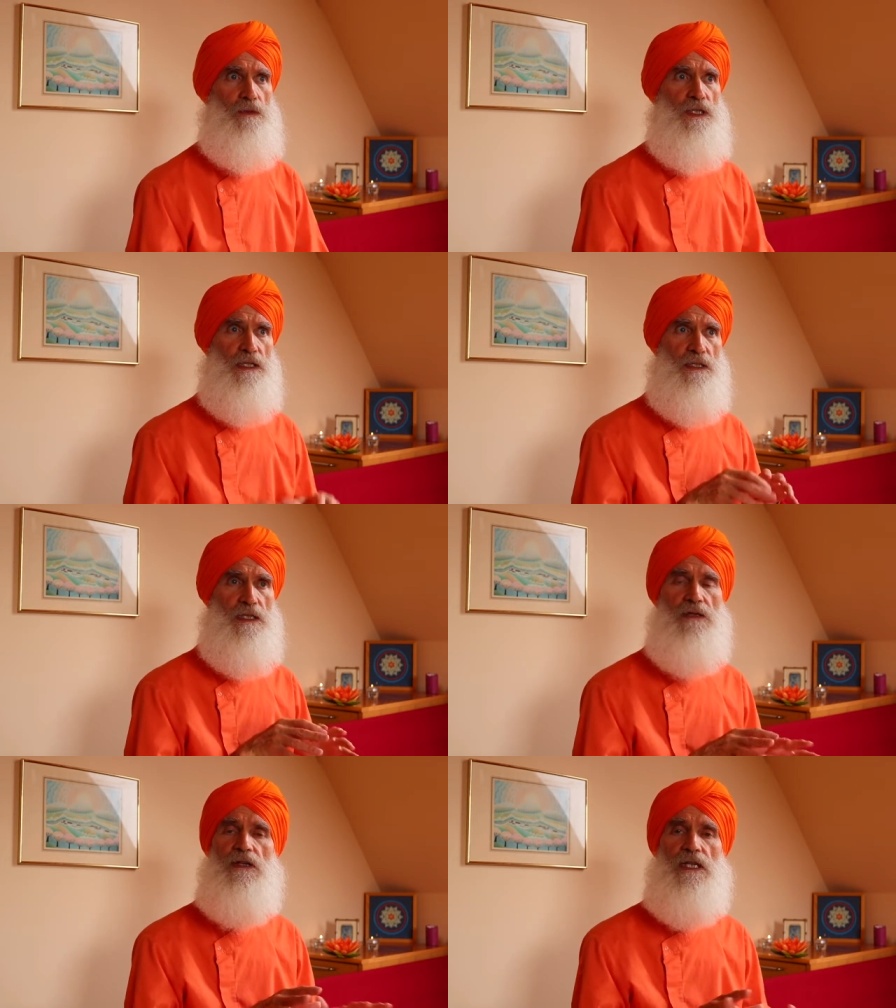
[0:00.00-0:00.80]

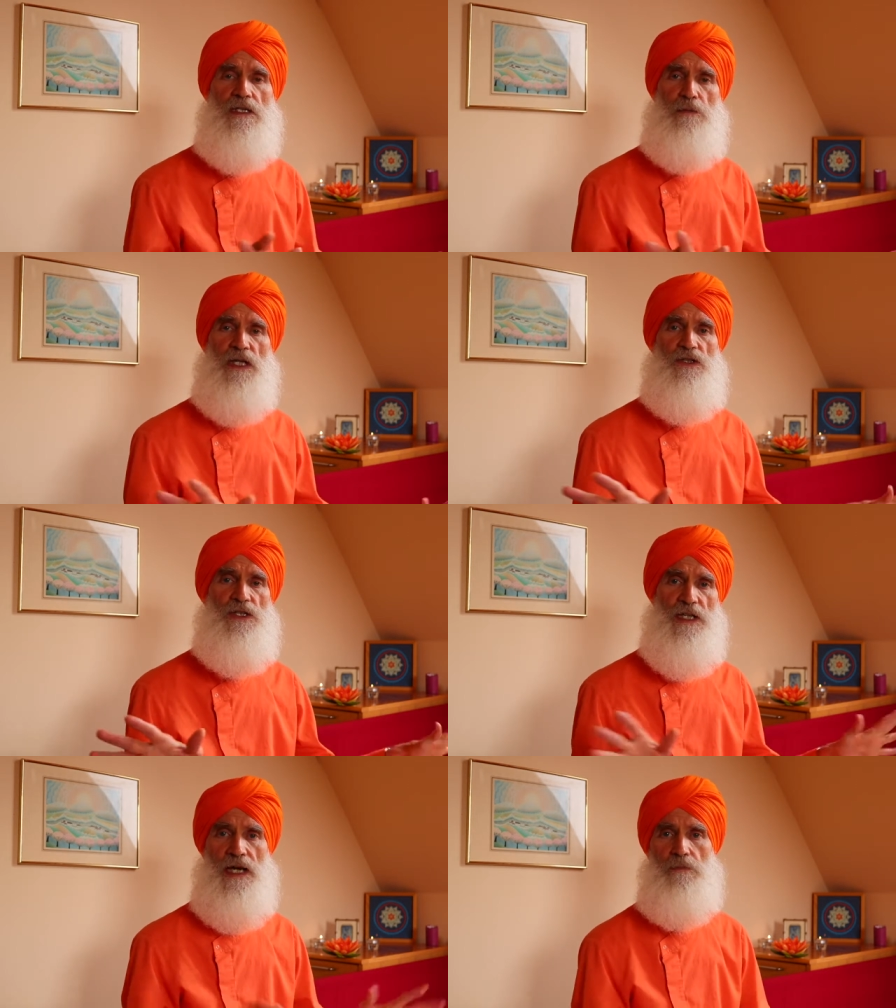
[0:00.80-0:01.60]
just give it as much
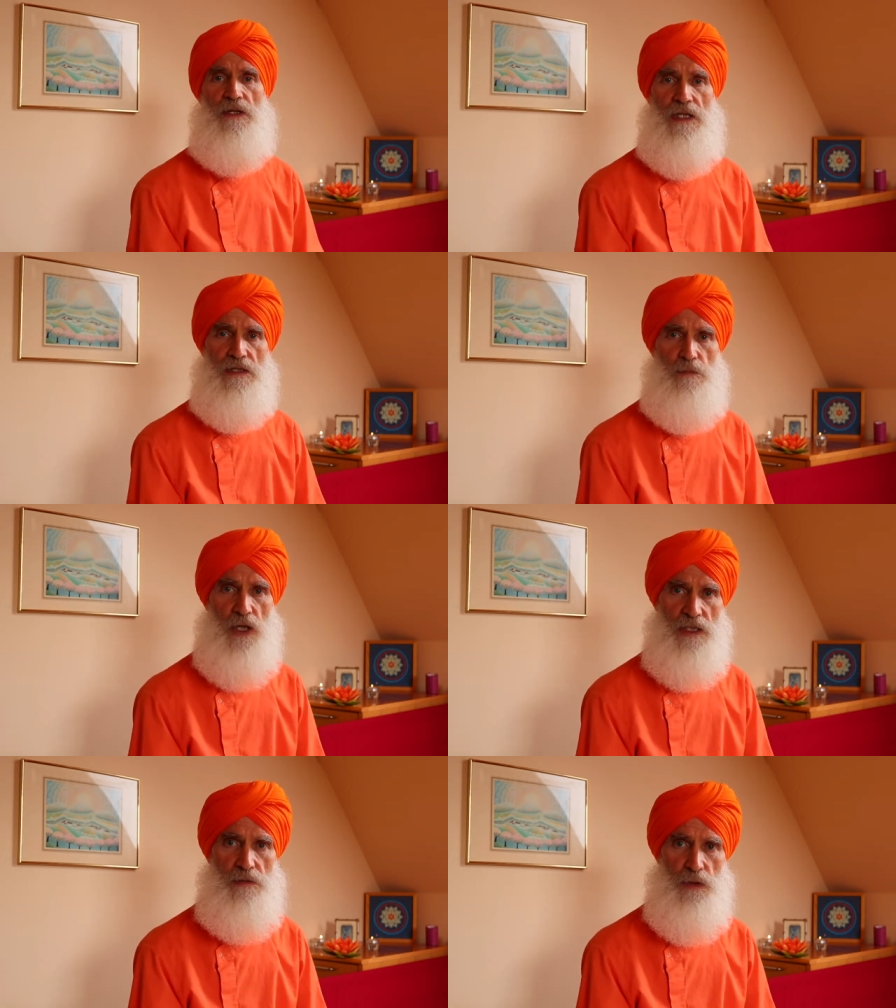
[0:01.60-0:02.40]
depth as
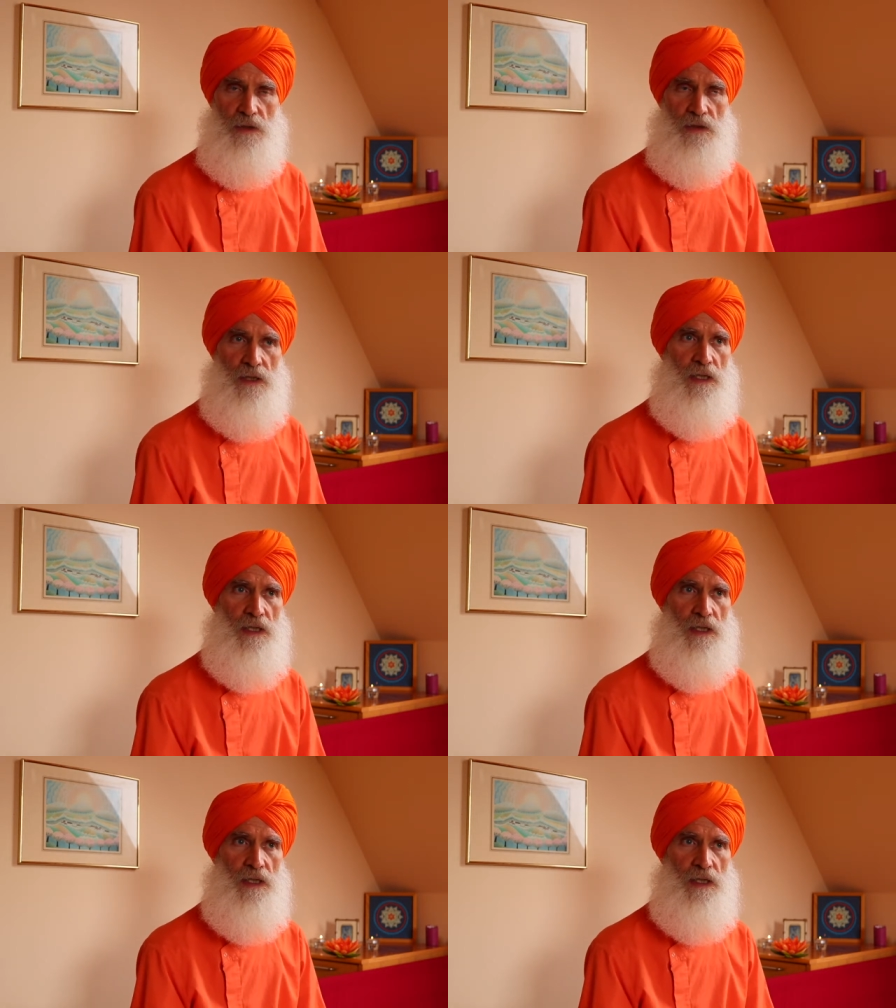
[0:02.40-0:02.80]
possible,